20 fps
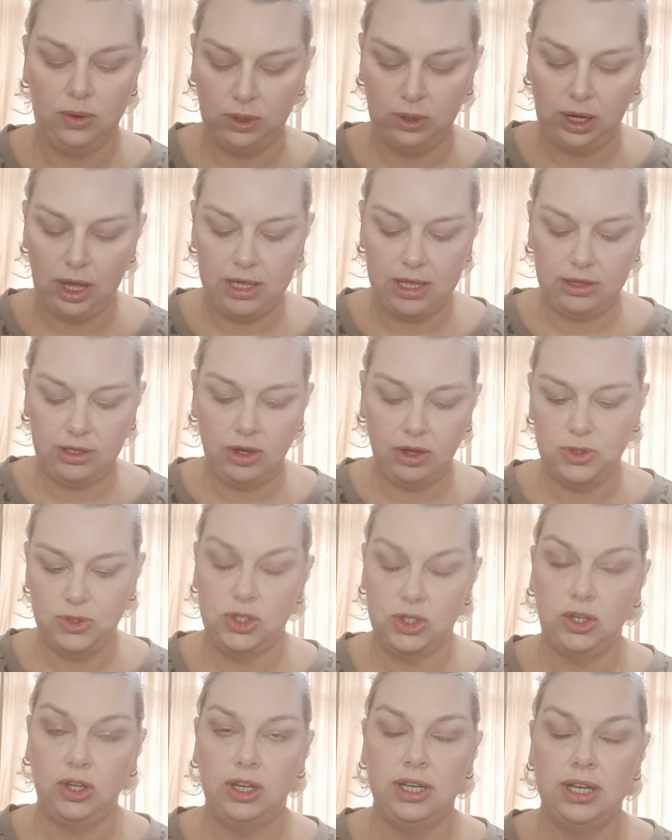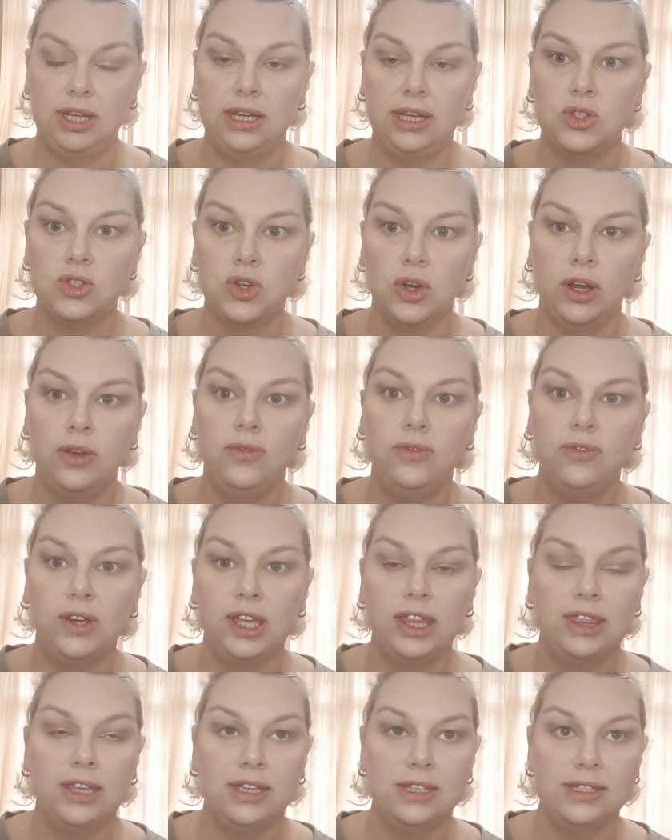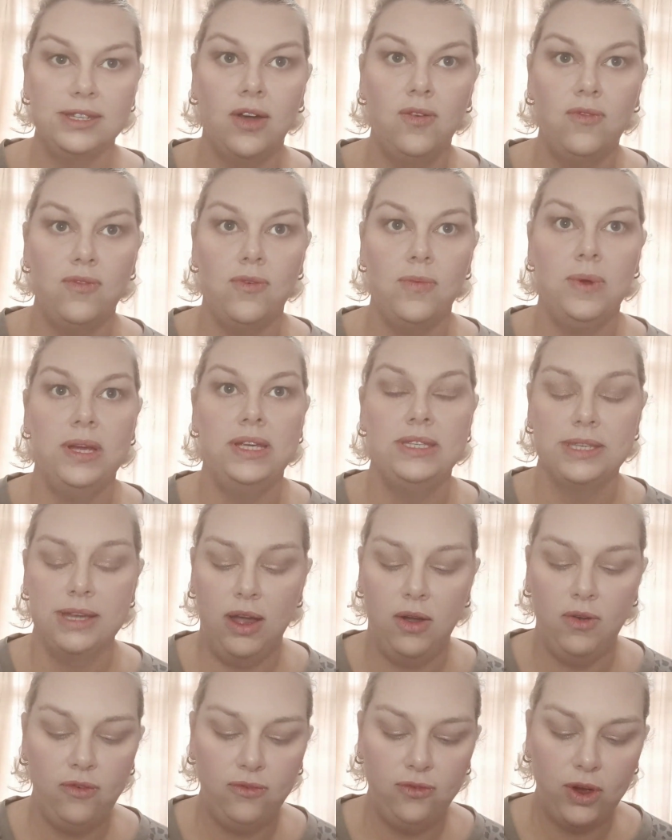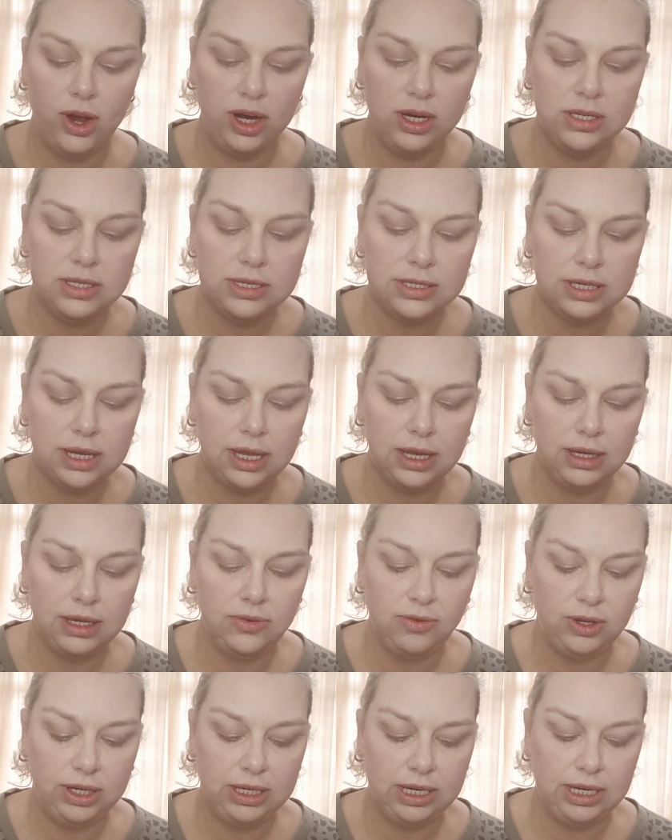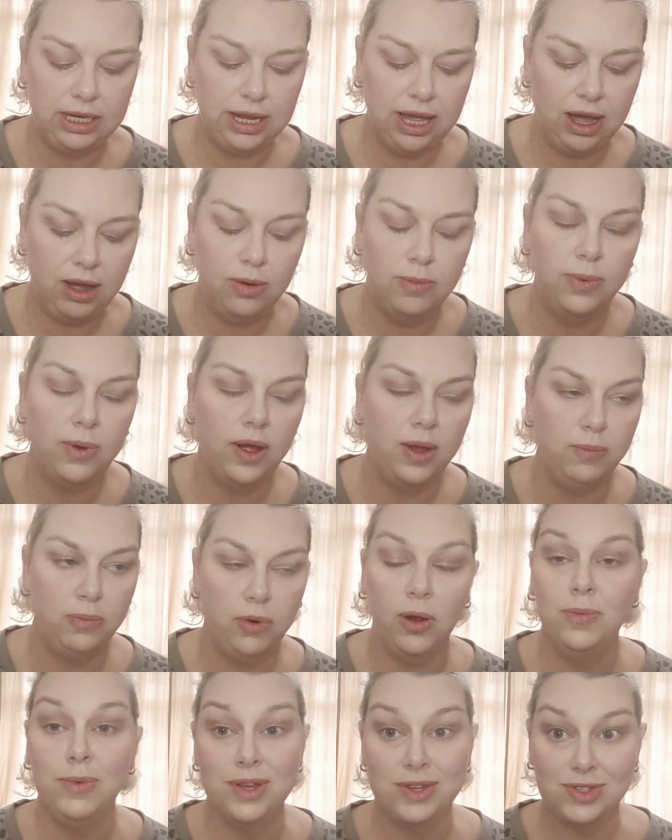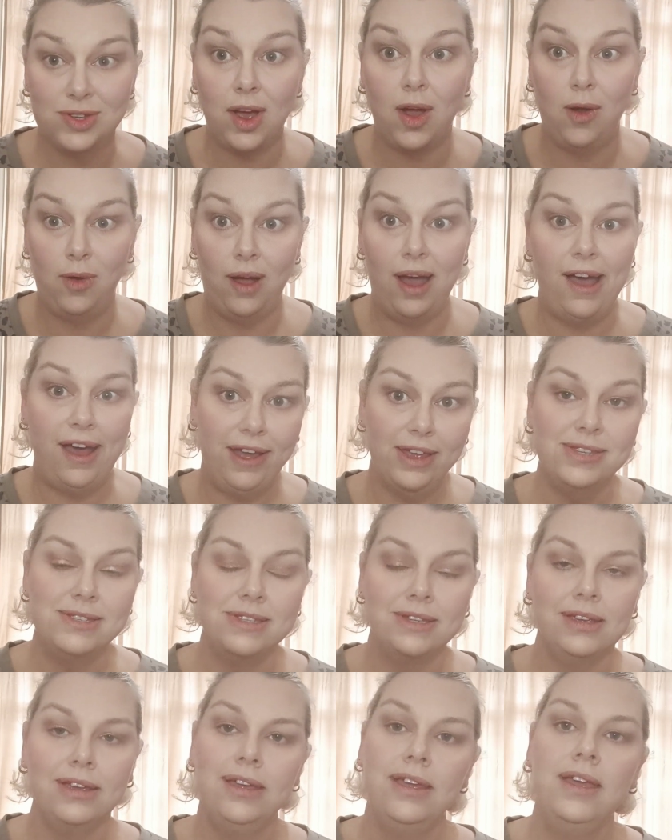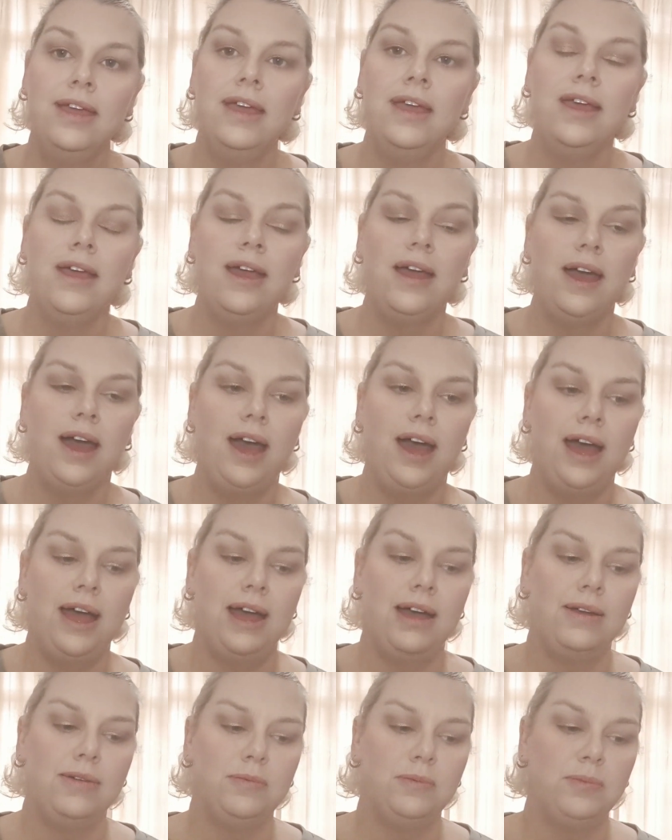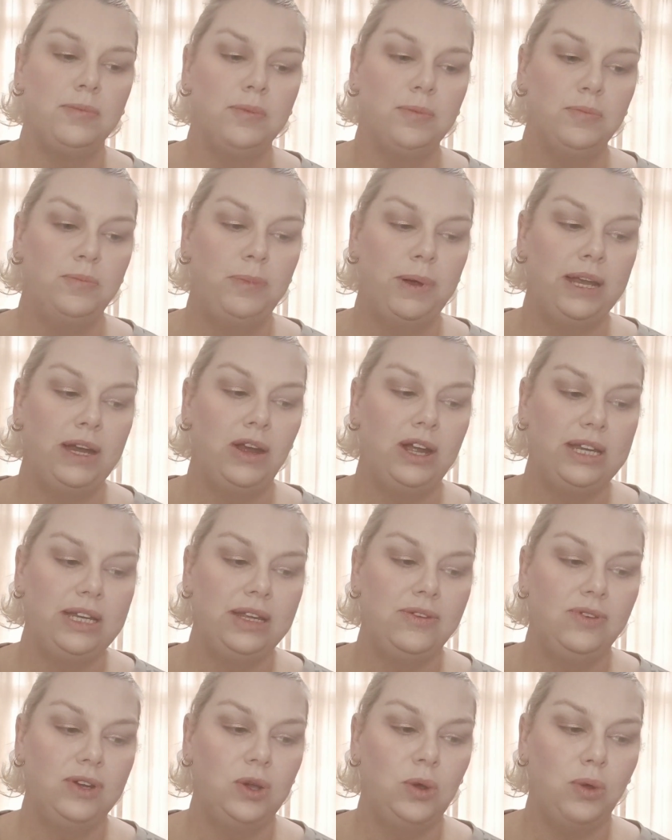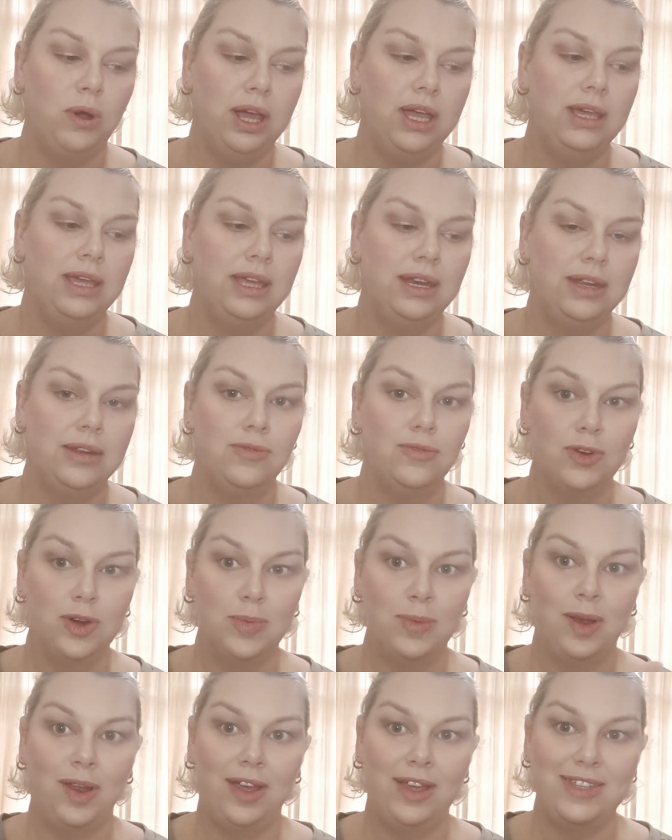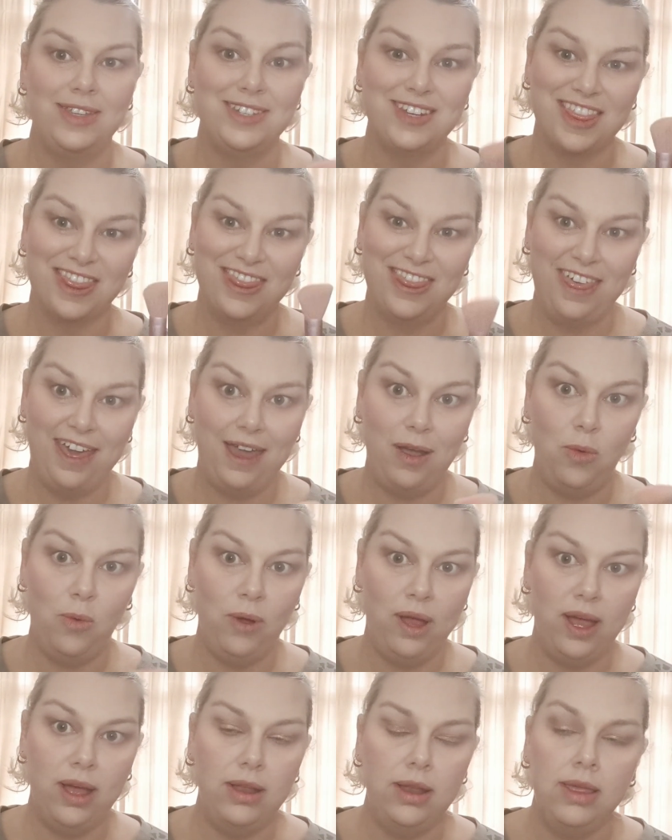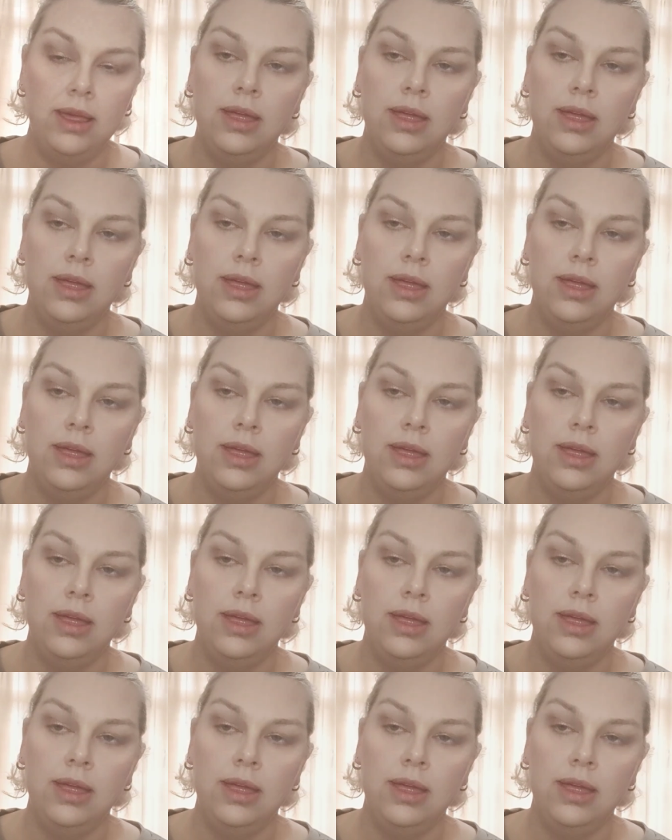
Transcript: like the opportunity to try and figure things out for myself first. And if I need help, I promise I'll ask. But I never quite get it verbalized that well.